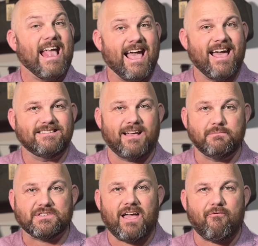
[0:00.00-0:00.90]
guys, I'm
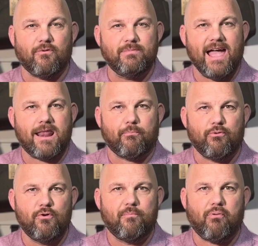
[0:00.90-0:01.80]
Scott from Dad
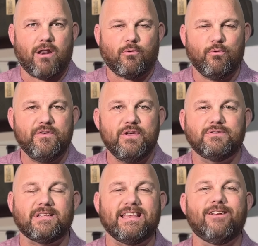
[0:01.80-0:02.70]
Approved Product
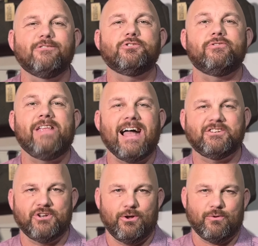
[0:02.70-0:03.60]
Reviews, and here's your dad
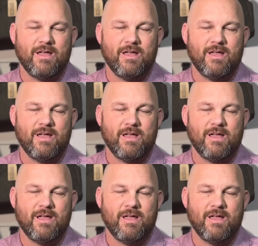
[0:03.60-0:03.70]
joke.